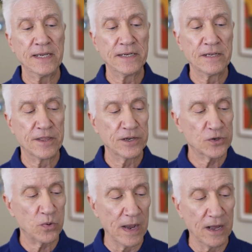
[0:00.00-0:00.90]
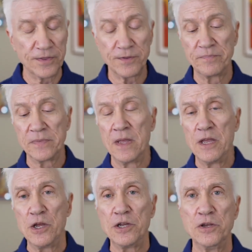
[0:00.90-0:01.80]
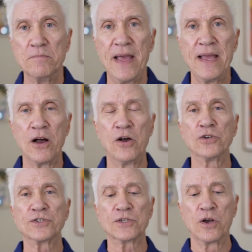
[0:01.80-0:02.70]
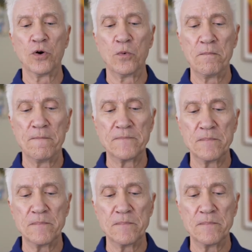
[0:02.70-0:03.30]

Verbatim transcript: in the 12th, you may also,